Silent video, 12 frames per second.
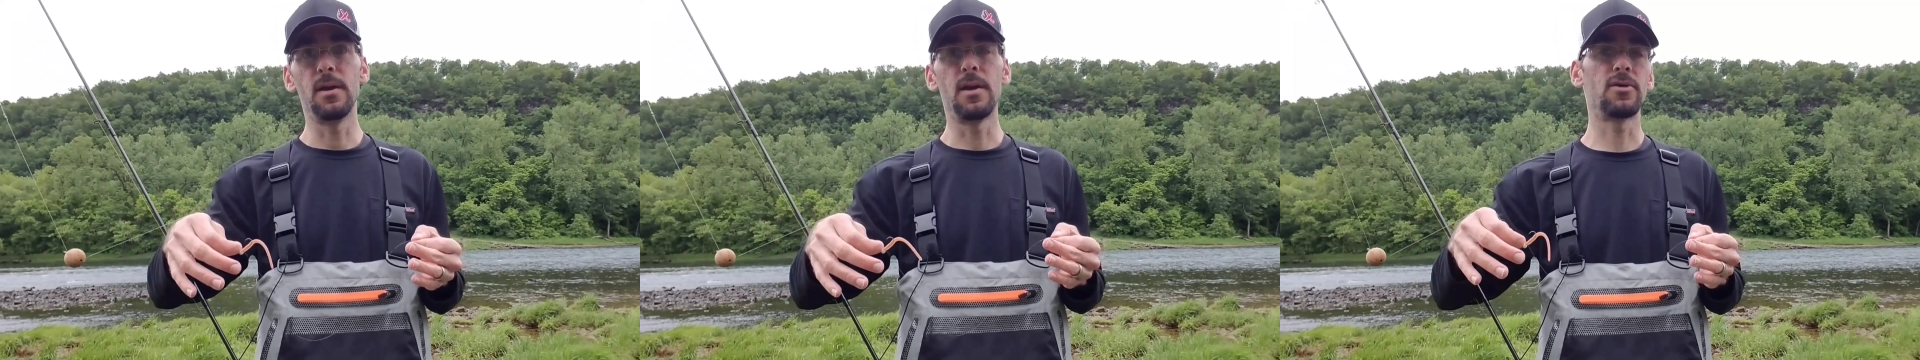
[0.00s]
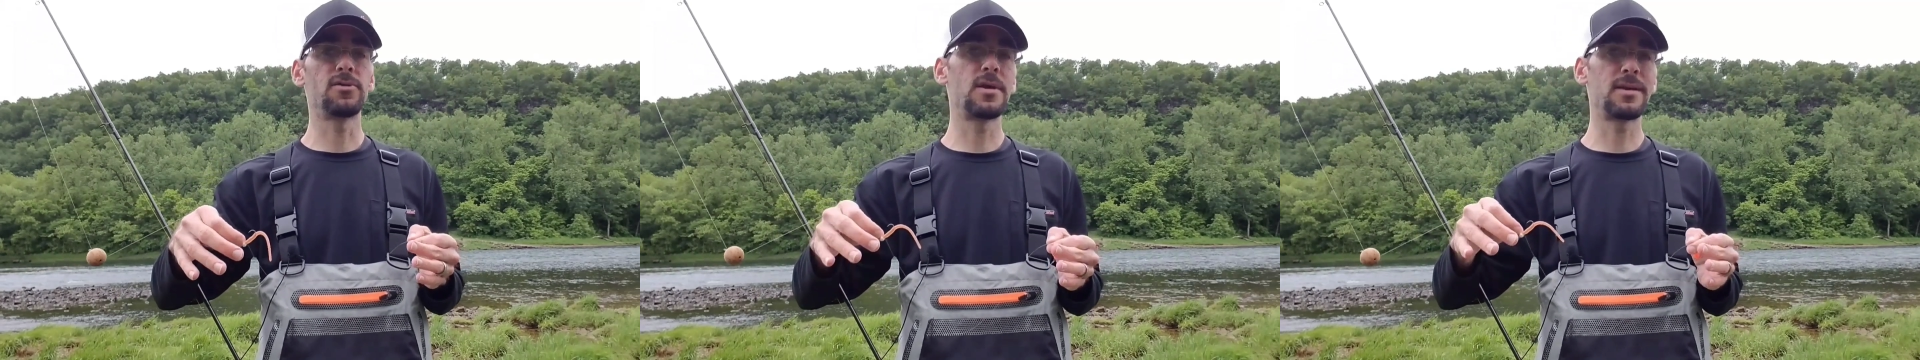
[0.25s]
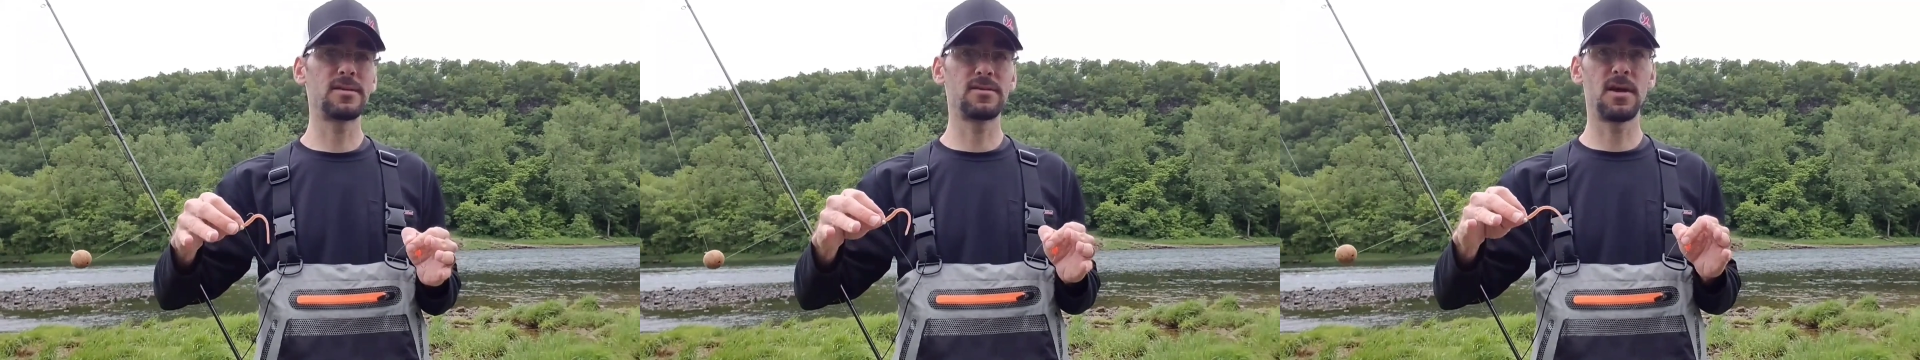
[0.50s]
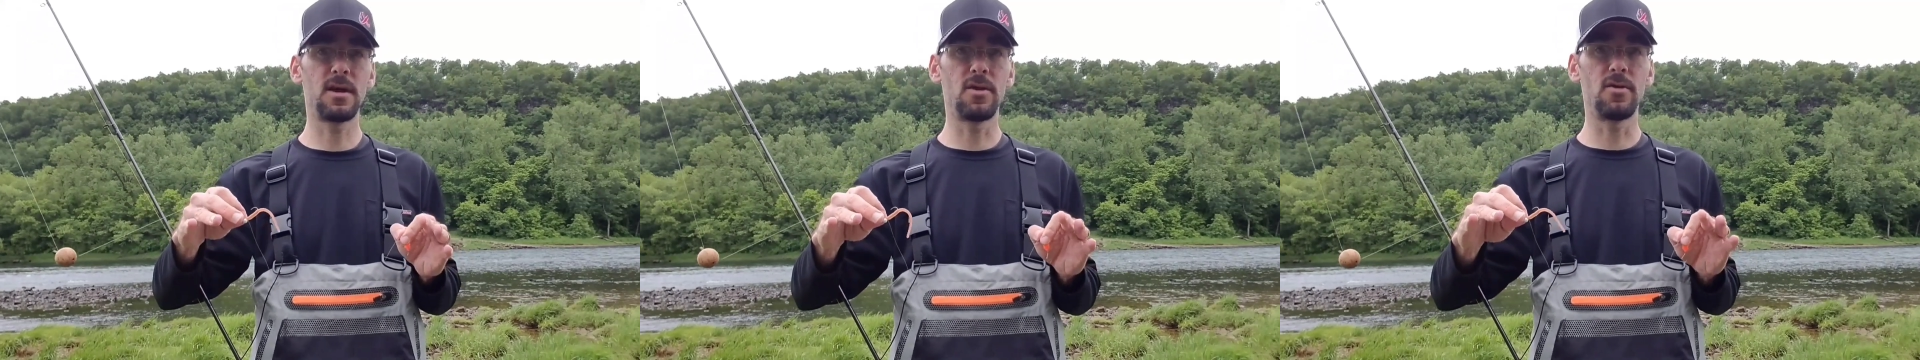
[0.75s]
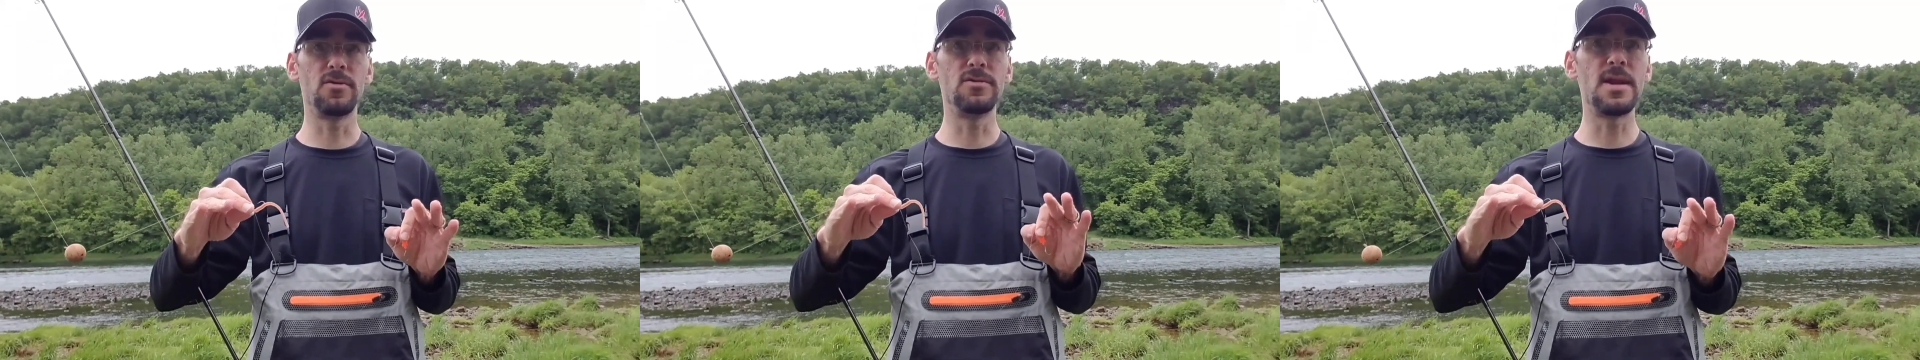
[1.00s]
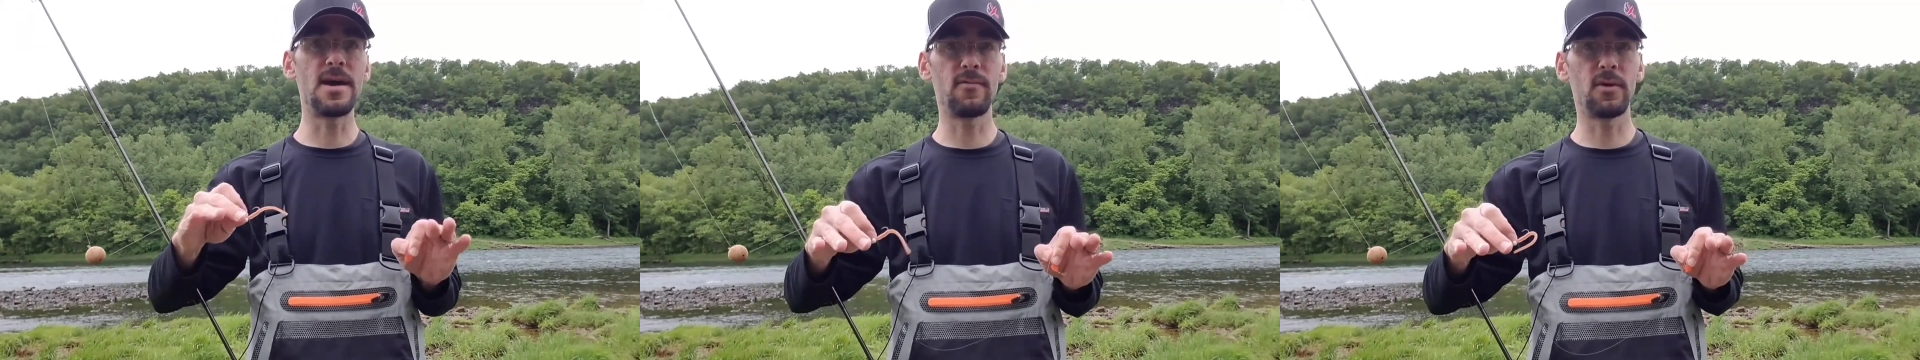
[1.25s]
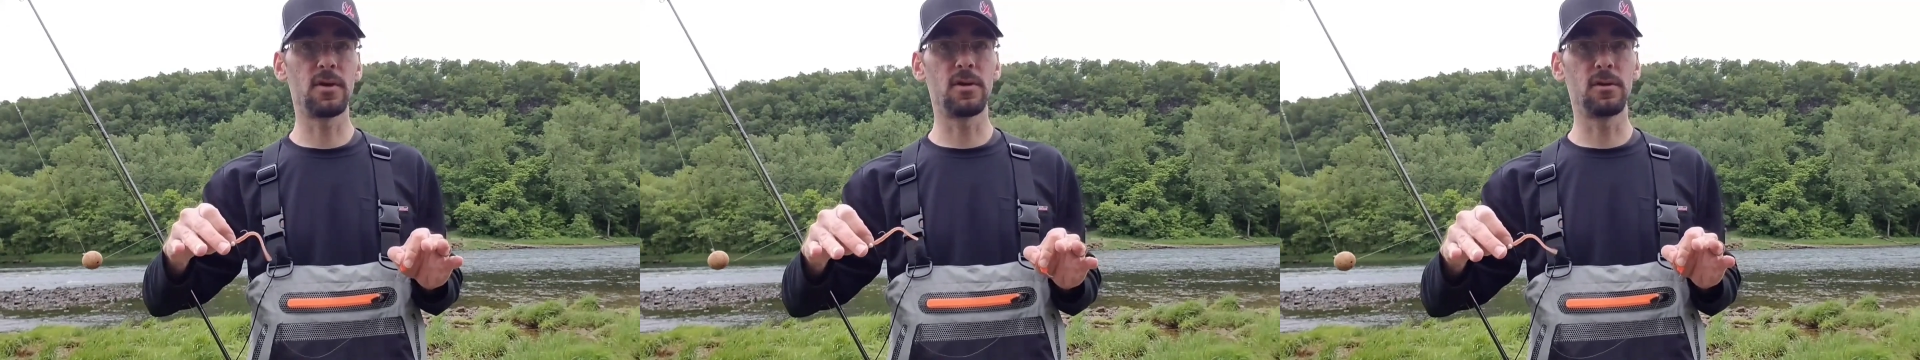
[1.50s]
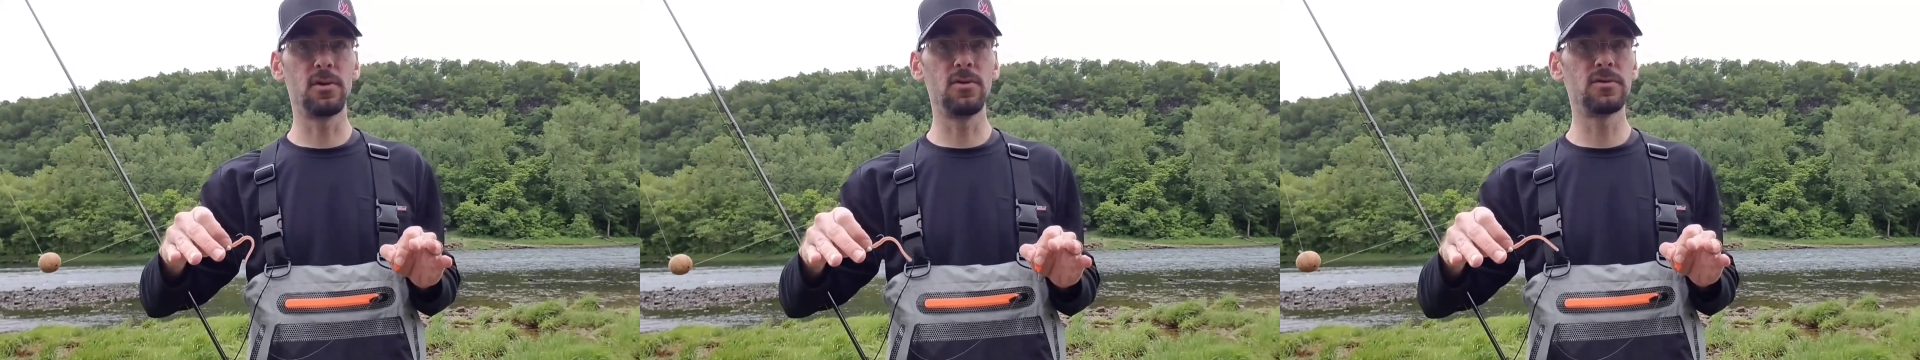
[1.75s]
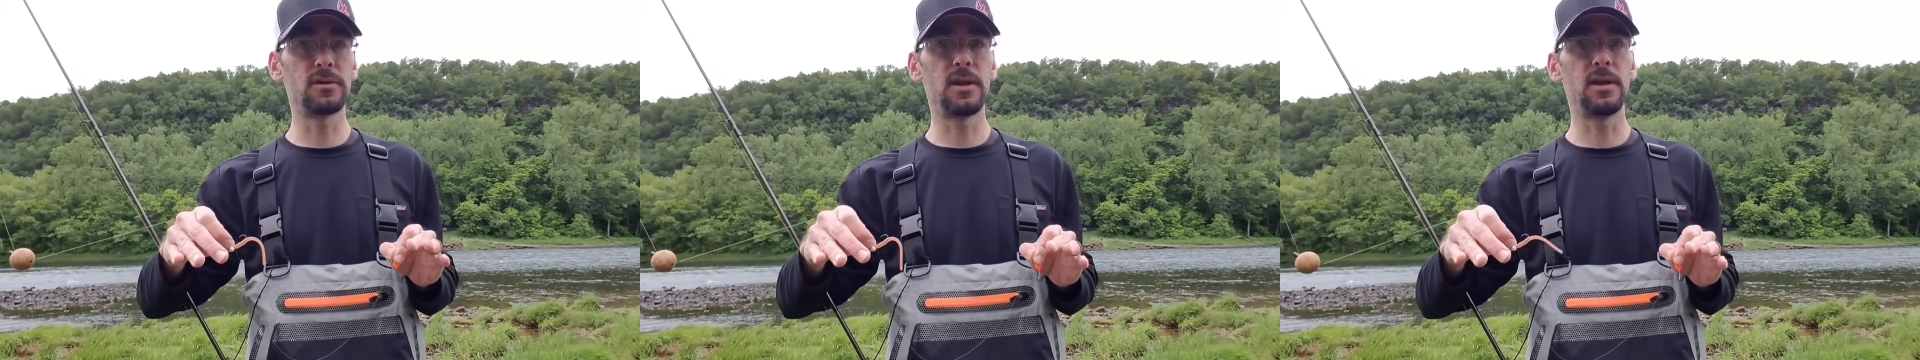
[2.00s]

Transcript: Now, it's not to say you're never going to lose